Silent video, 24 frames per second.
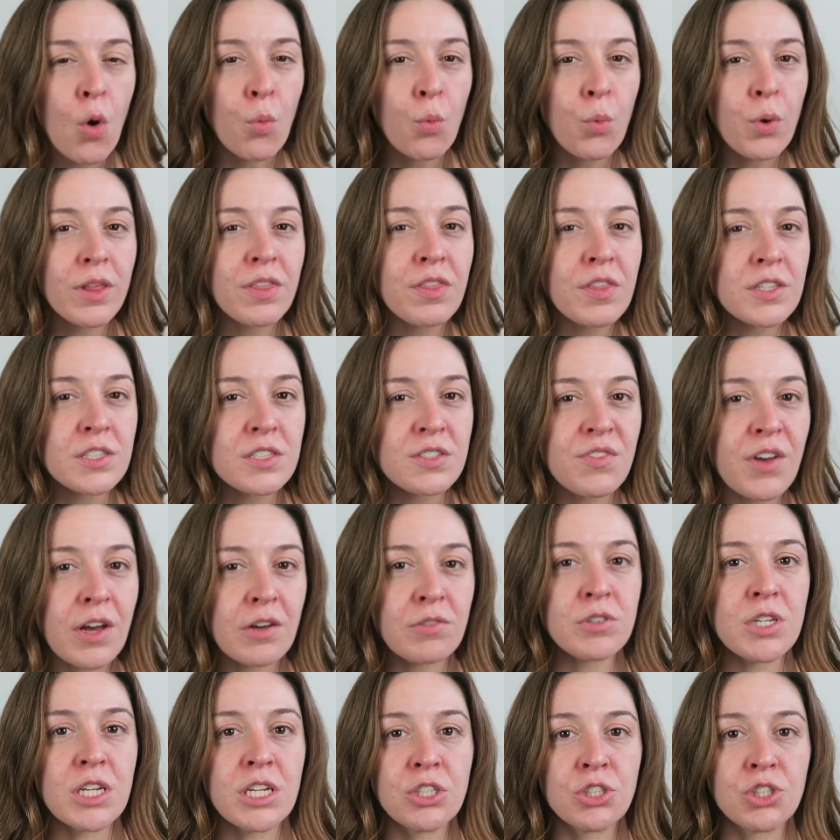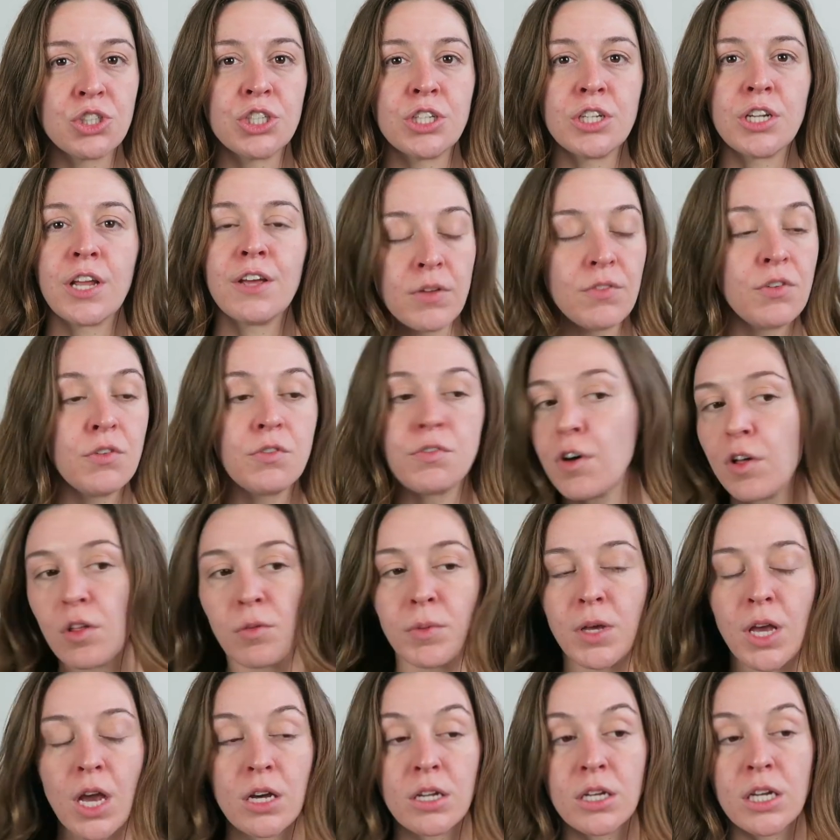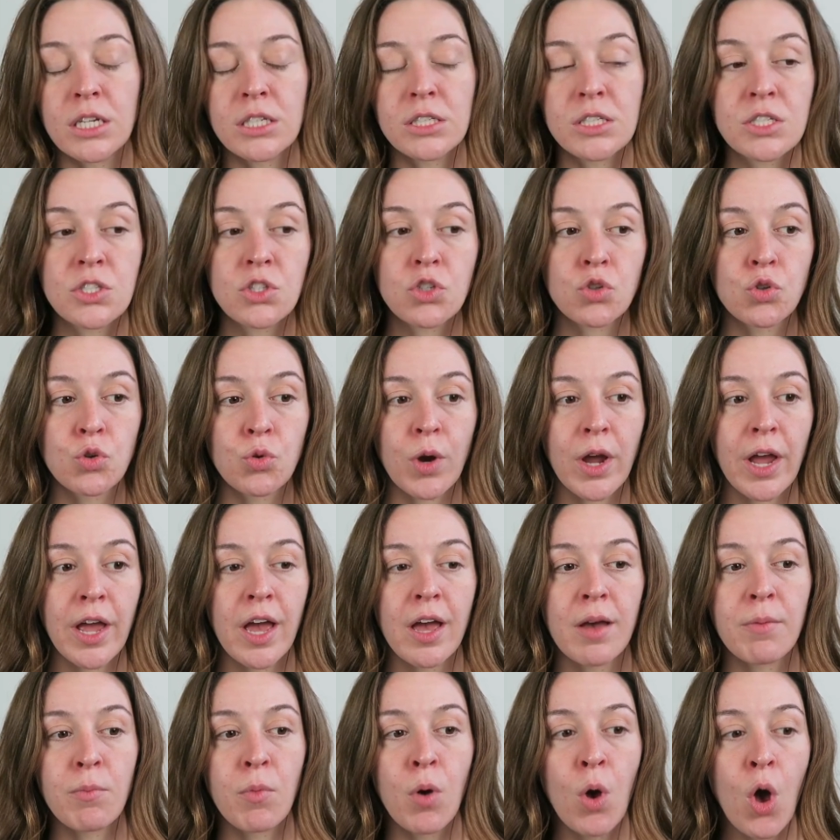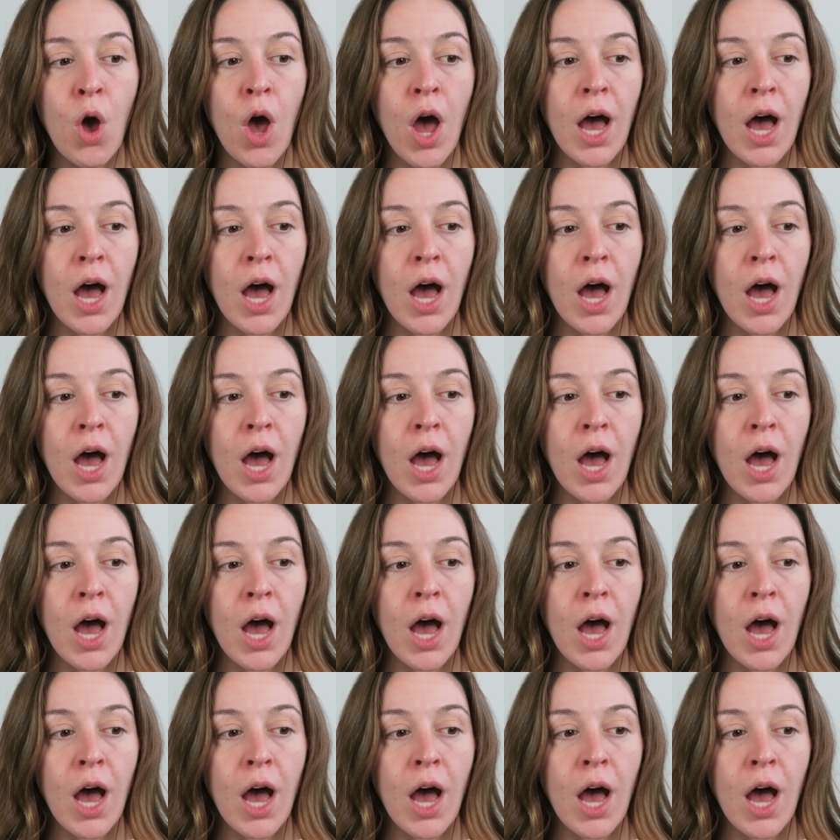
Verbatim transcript: with this foundation, if you follow me on Instagram,